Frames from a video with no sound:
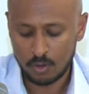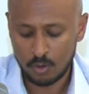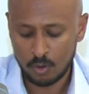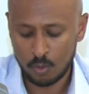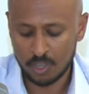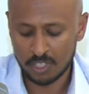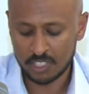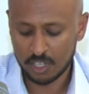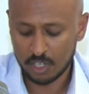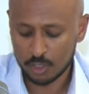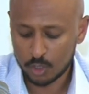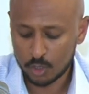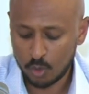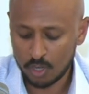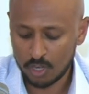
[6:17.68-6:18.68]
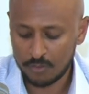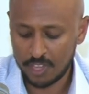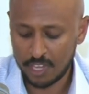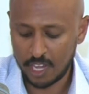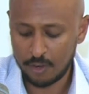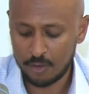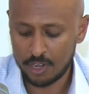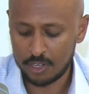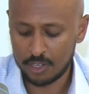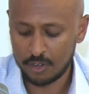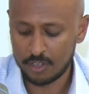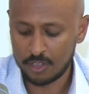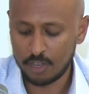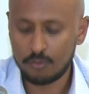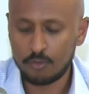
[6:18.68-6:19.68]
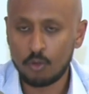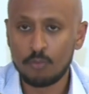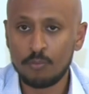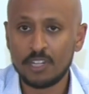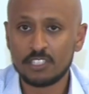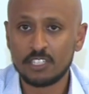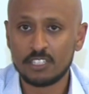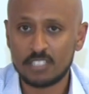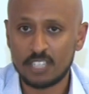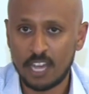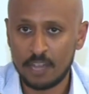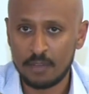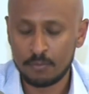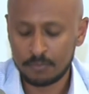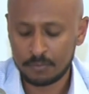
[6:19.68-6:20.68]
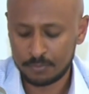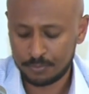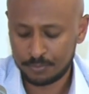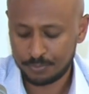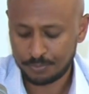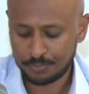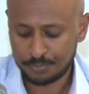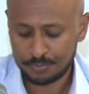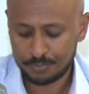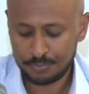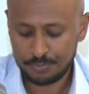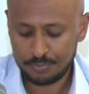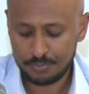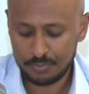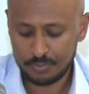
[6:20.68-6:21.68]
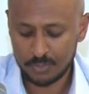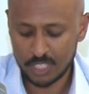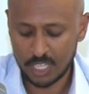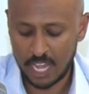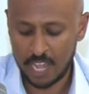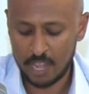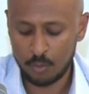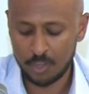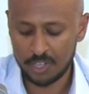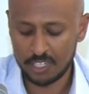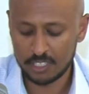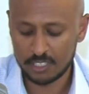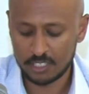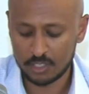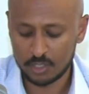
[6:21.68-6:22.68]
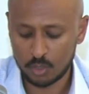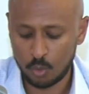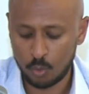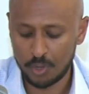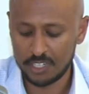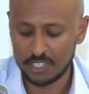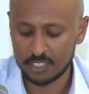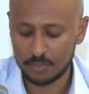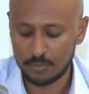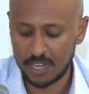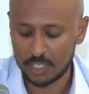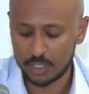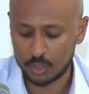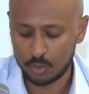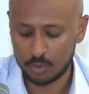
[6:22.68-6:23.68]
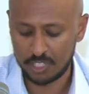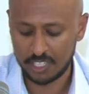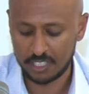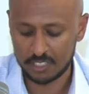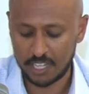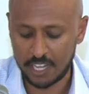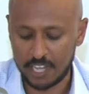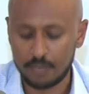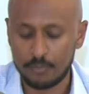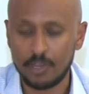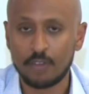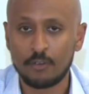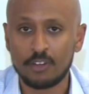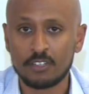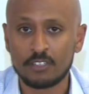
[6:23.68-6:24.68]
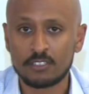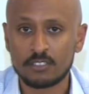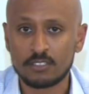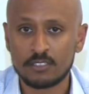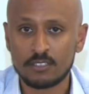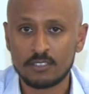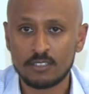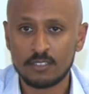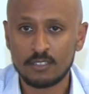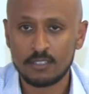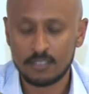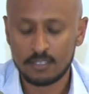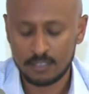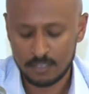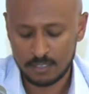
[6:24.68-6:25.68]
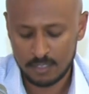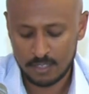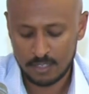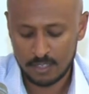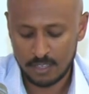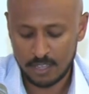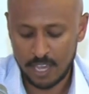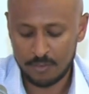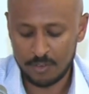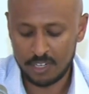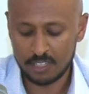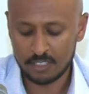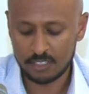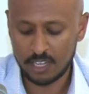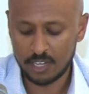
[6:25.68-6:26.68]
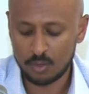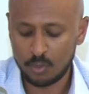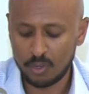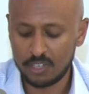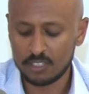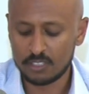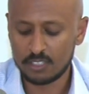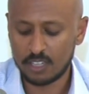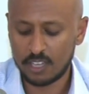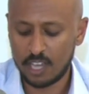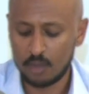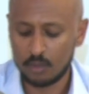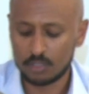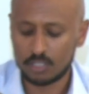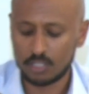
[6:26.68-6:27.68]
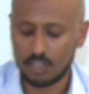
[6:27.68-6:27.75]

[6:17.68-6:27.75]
who was in control of the area during the aforementioned time, eyewitnesses who witnessed mass shootings and burials, evidence and witness accounts